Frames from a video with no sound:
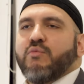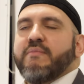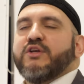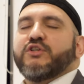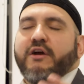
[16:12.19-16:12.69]
and
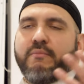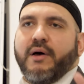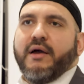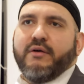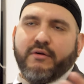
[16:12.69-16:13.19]
women share a
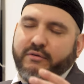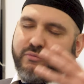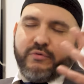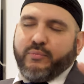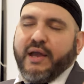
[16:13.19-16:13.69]
mind, uh,
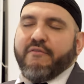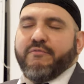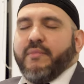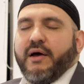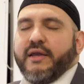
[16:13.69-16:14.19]
we
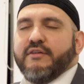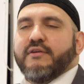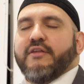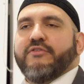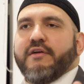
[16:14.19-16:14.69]
have mind,
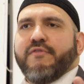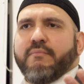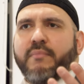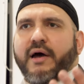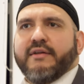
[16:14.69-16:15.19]
and therefore a
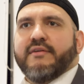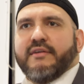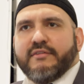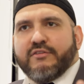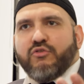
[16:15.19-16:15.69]
mind
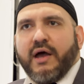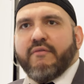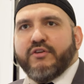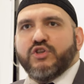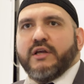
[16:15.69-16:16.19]
does not
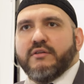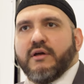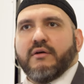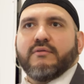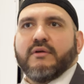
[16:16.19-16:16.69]
have a
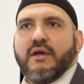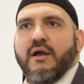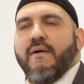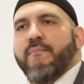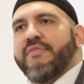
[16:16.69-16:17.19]
gender.
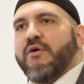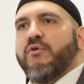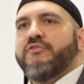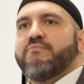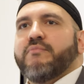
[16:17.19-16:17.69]
But that
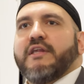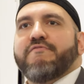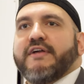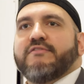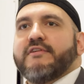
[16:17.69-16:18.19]
wasn't
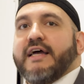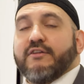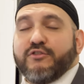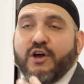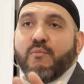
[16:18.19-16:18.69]
invented.
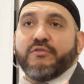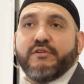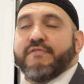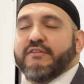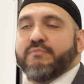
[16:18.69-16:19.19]
That term
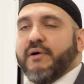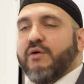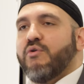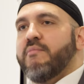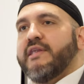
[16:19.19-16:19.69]
wasn't invented by
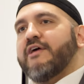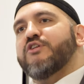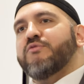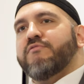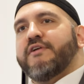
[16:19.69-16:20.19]
a woman. That
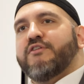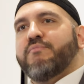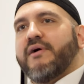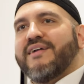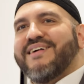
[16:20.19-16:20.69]
actually was
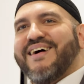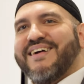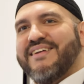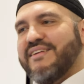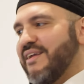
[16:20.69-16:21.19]
invented by a
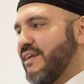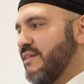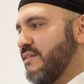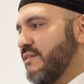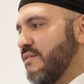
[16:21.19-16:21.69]
guy
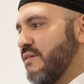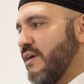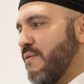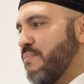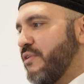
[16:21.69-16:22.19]
in
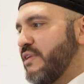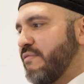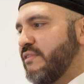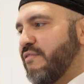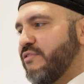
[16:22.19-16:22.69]
uh, the
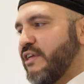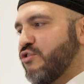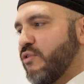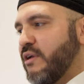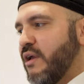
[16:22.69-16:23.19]
17th
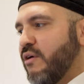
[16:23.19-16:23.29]
century,